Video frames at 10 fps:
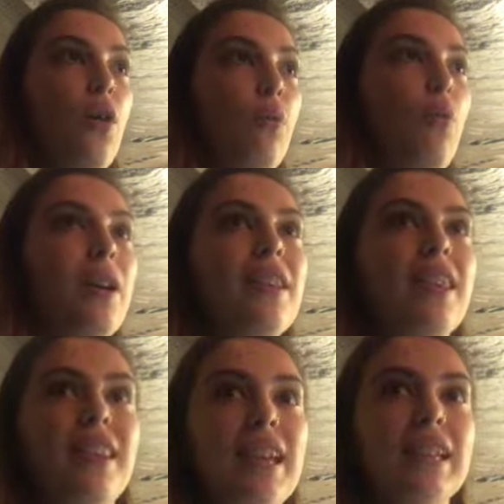One of the
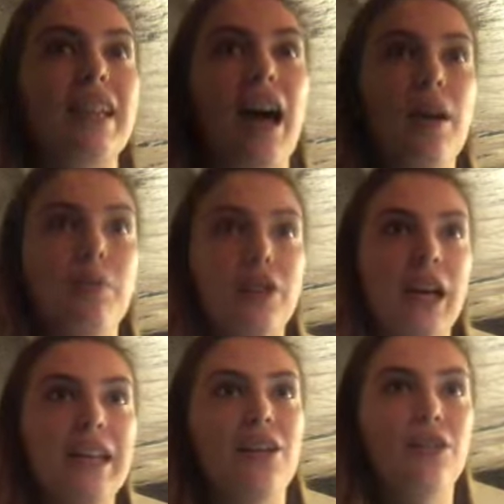things that I'm
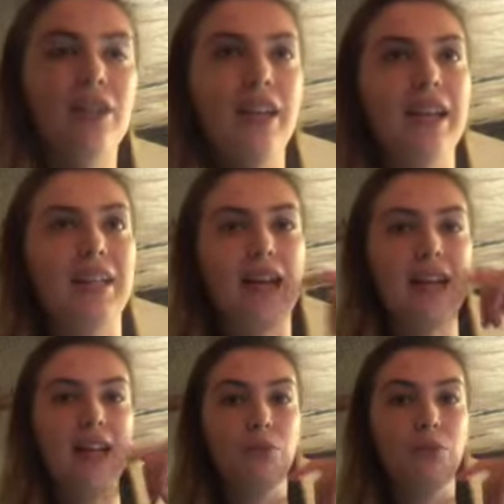particularly excited,